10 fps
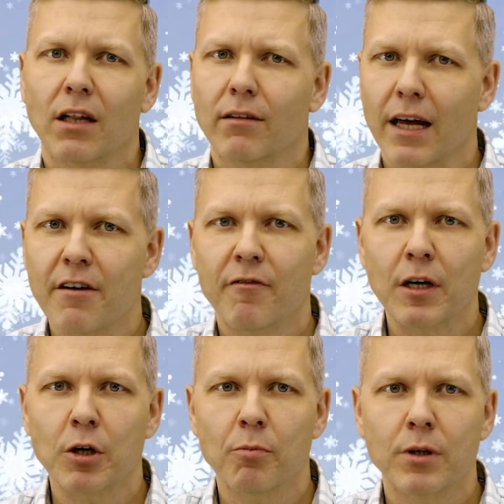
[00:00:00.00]
Like
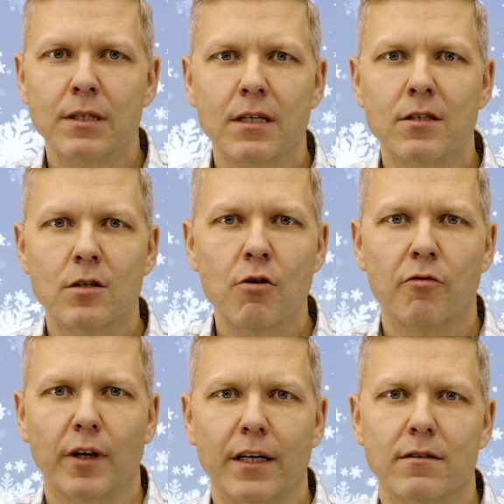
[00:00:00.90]
fingerprints and
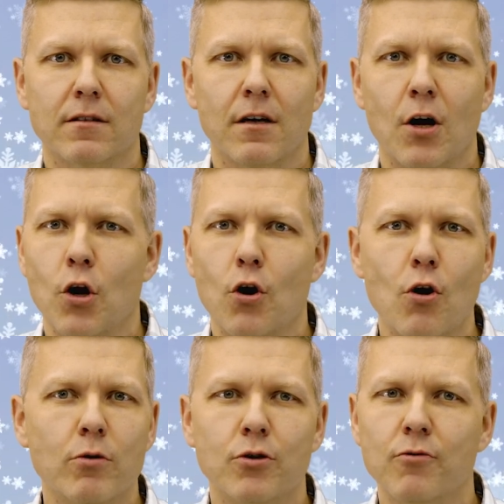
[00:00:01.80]
snowflakes,
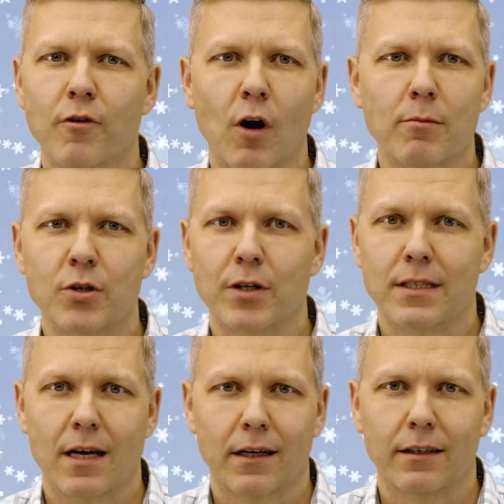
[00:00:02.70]
no two farms are
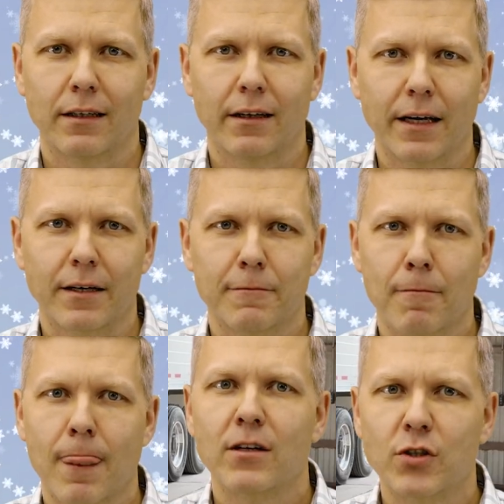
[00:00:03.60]
exactly alike.
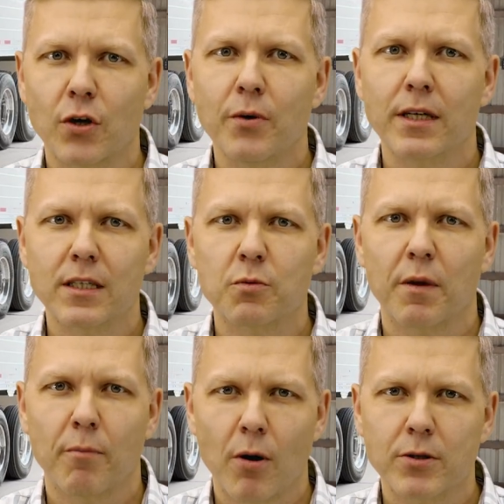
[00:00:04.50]
So it is
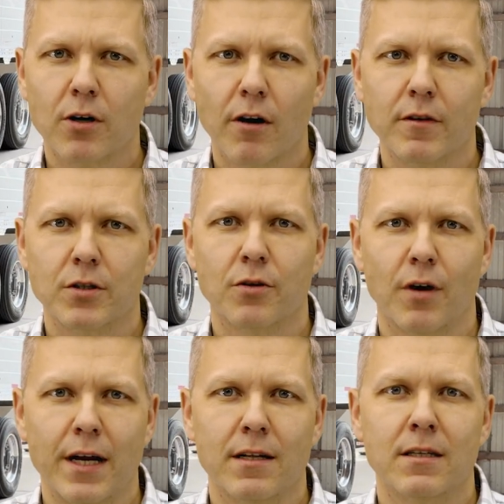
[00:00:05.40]
with post harvest
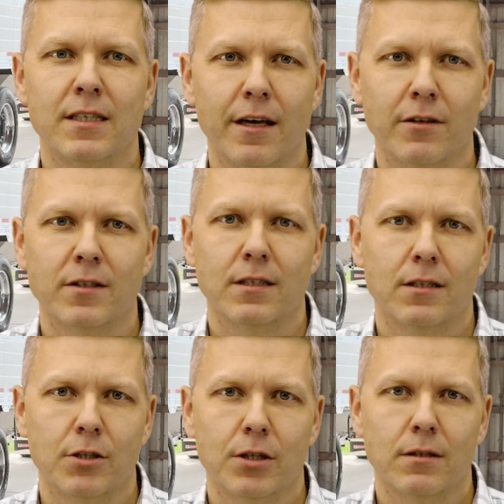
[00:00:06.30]
grain sales
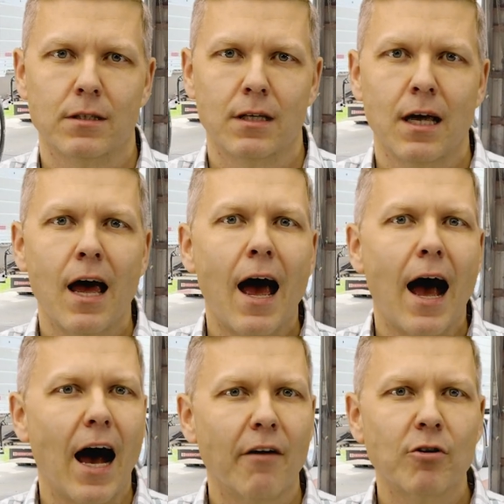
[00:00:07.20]
decisions.
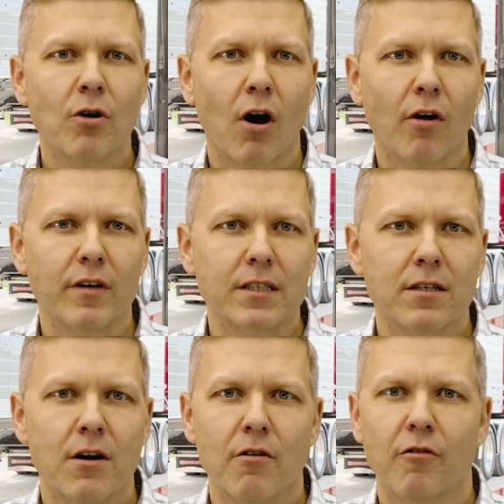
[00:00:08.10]
After
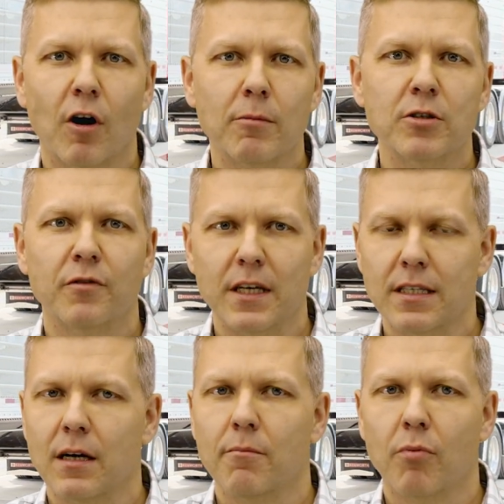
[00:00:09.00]
harvest, farmers
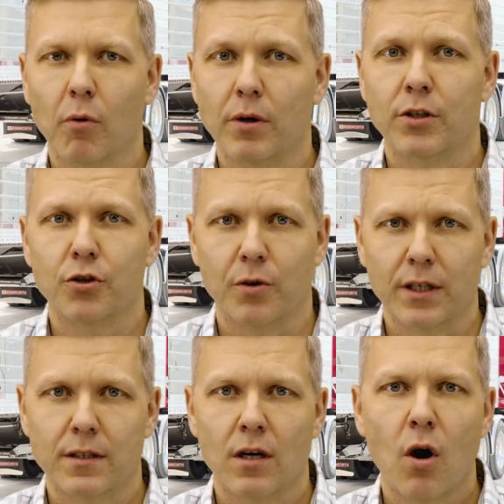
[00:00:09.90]
face an important
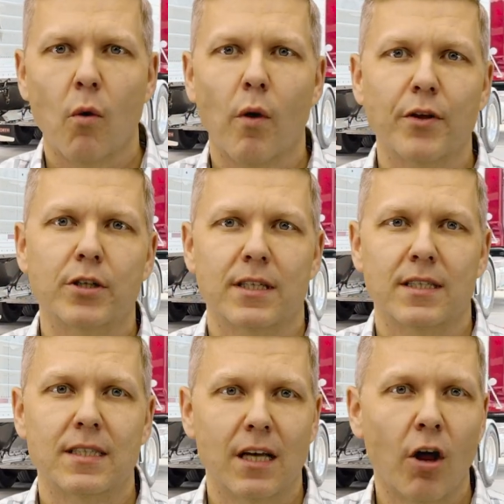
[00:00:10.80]
choice whether to
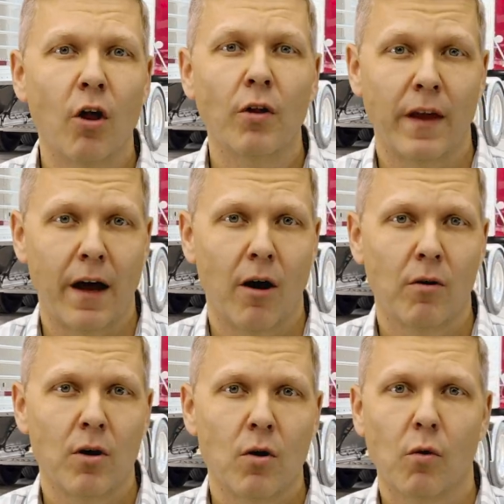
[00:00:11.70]
sell
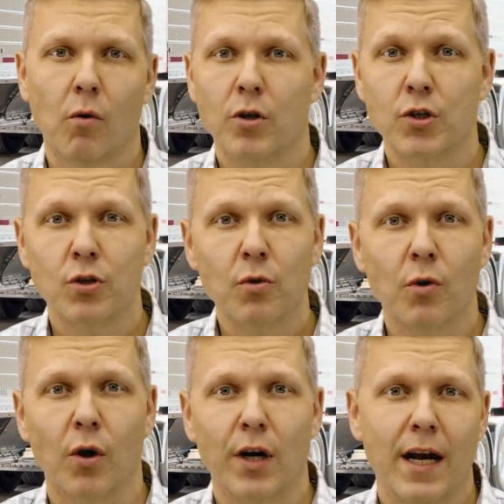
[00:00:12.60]
now or
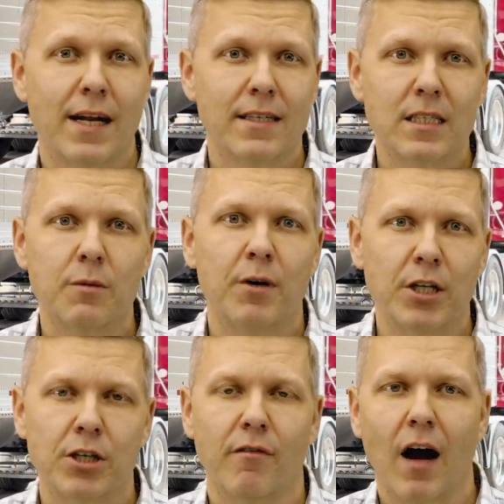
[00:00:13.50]
store in
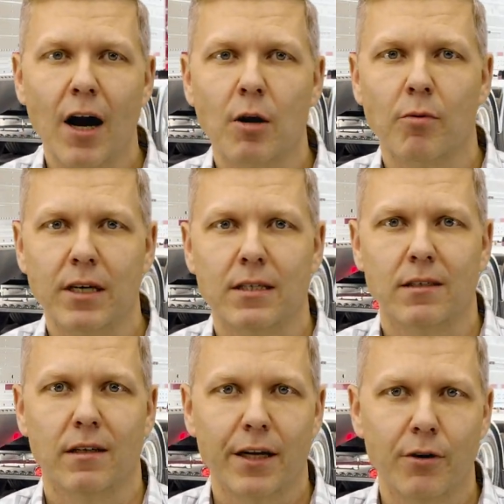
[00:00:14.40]
anticipation of higher
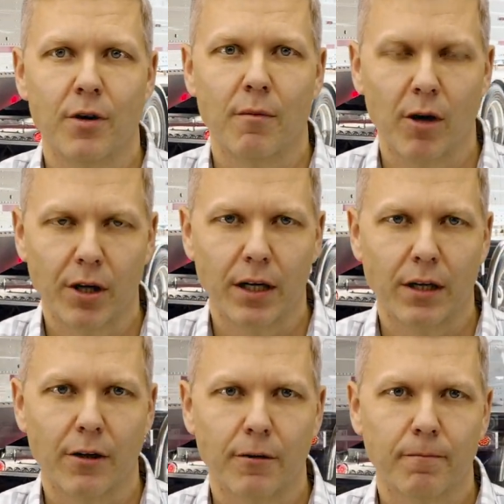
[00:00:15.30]
prices later in the
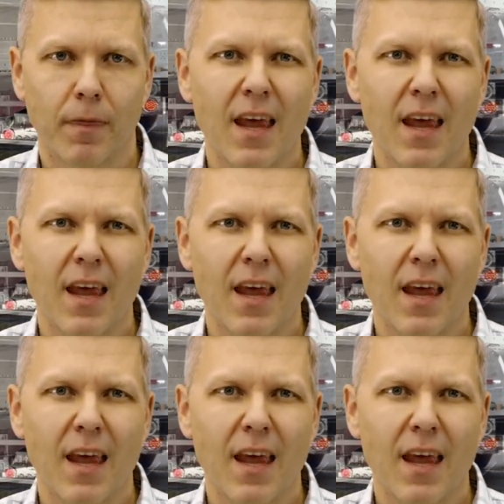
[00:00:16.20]
marketing year.